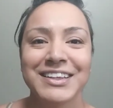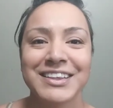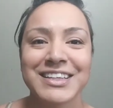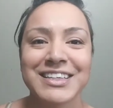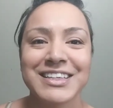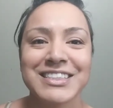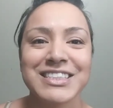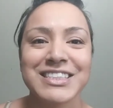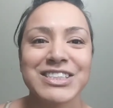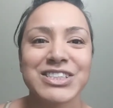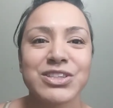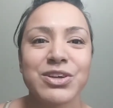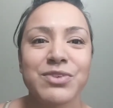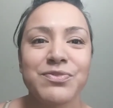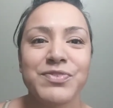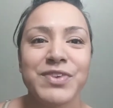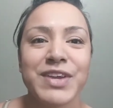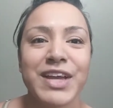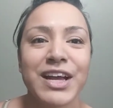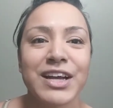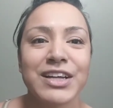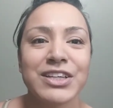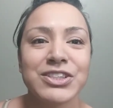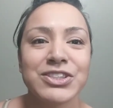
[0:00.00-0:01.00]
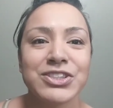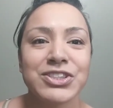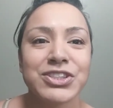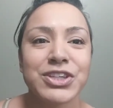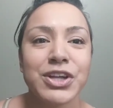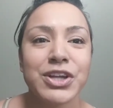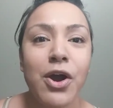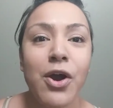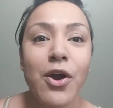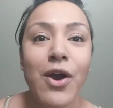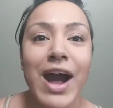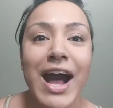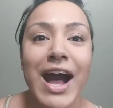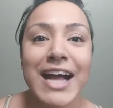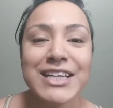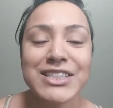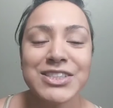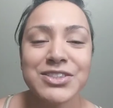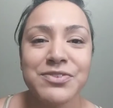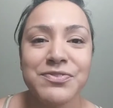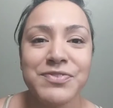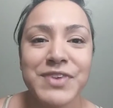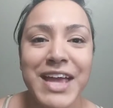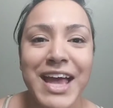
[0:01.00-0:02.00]
this is Sophia. You should. Oh, hi,
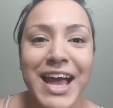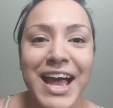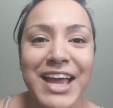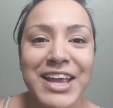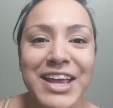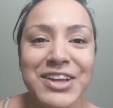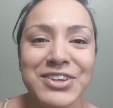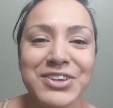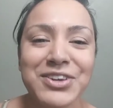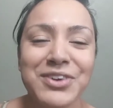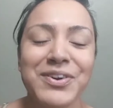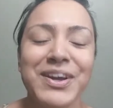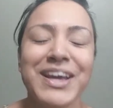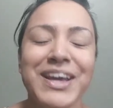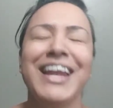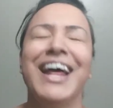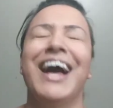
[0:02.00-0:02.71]
Sophia. How you doing?